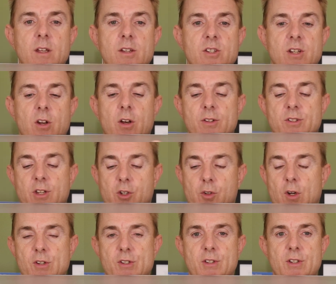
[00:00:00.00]
slots
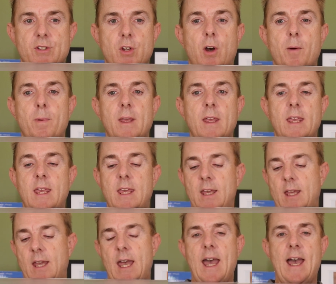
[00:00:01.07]
across the top
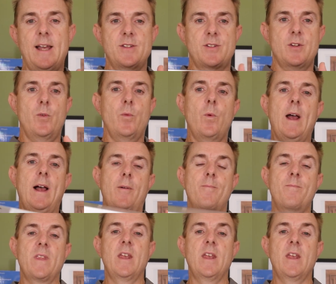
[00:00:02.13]
here as well.